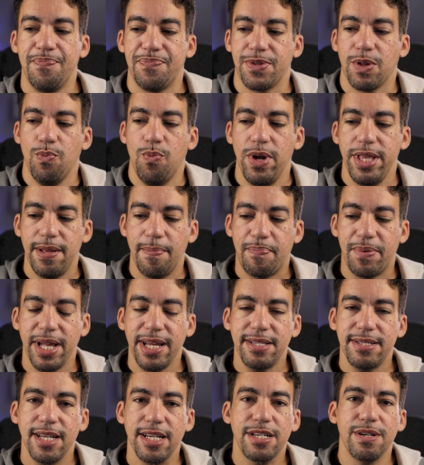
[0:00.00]
when the
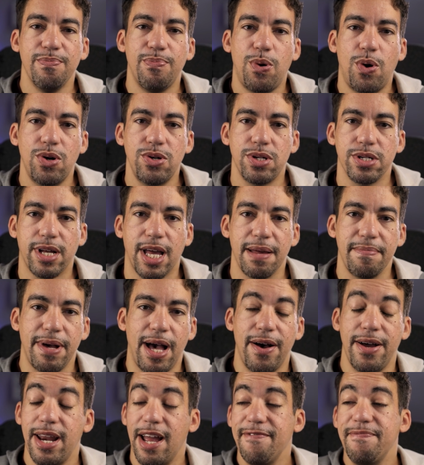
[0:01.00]
PlayStation Portal came
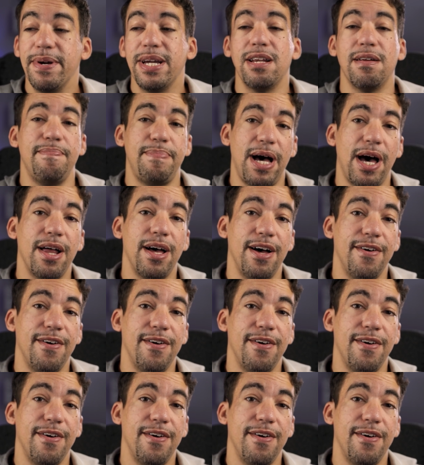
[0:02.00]
out, and I've made a